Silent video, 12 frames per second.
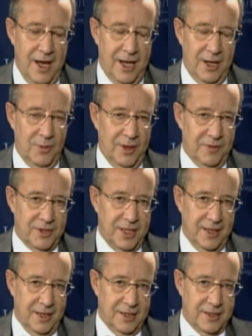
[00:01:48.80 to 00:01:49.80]
And we have
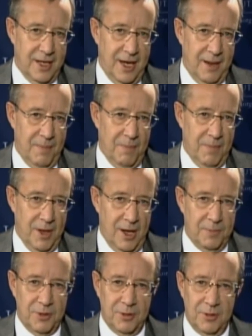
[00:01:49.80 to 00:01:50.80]
seen the same
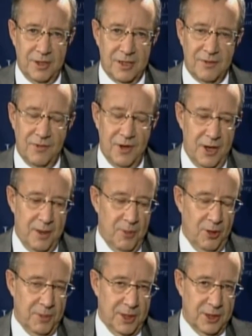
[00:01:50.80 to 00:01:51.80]
up to this very
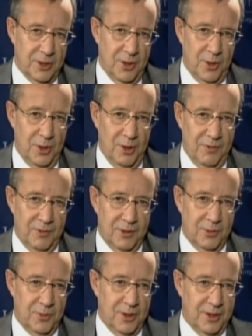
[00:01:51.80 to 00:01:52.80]
moment all over
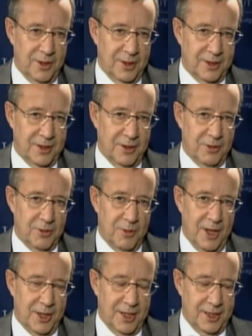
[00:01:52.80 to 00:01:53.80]
the world
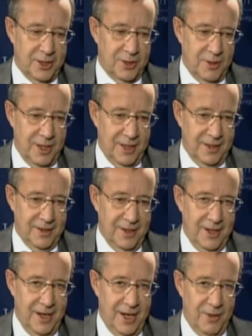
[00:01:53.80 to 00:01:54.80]
throughout history.
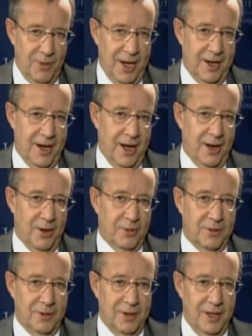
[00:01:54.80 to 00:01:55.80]
And right
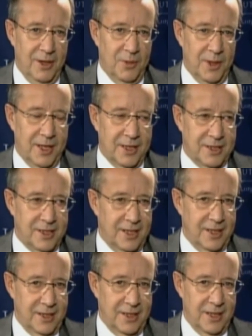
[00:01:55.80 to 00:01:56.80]
now we can
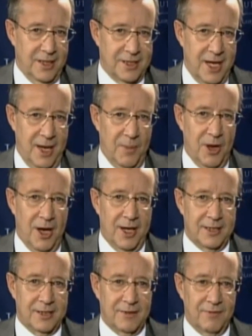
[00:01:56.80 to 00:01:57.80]
see the same
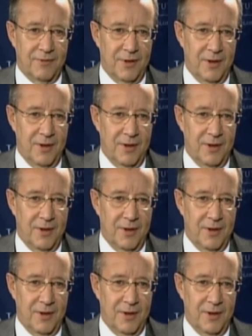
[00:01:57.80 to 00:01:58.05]
kinds of